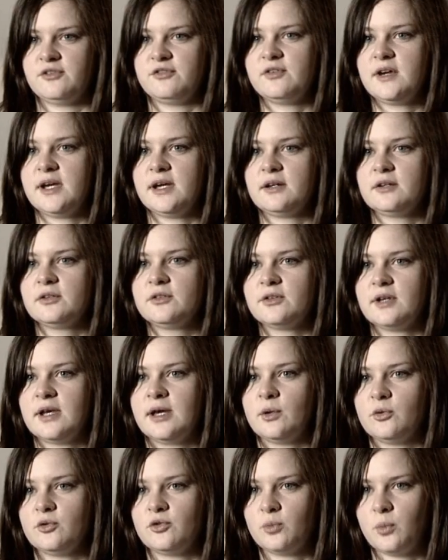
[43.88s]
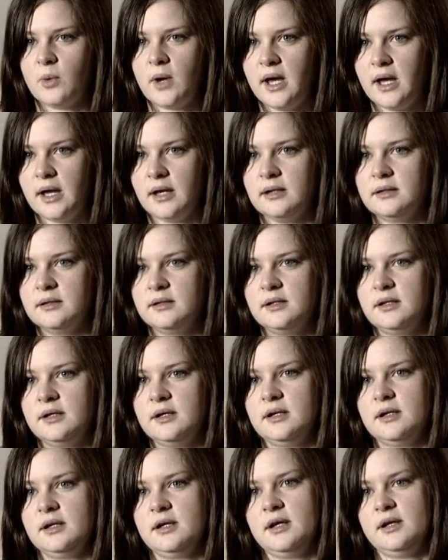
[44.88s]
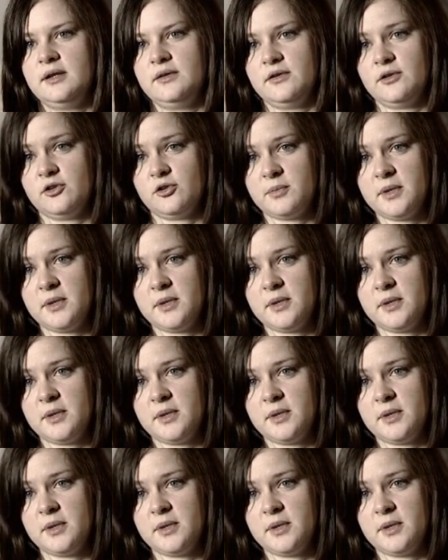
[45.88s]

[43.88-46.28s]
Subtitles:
an effect elsewhere in the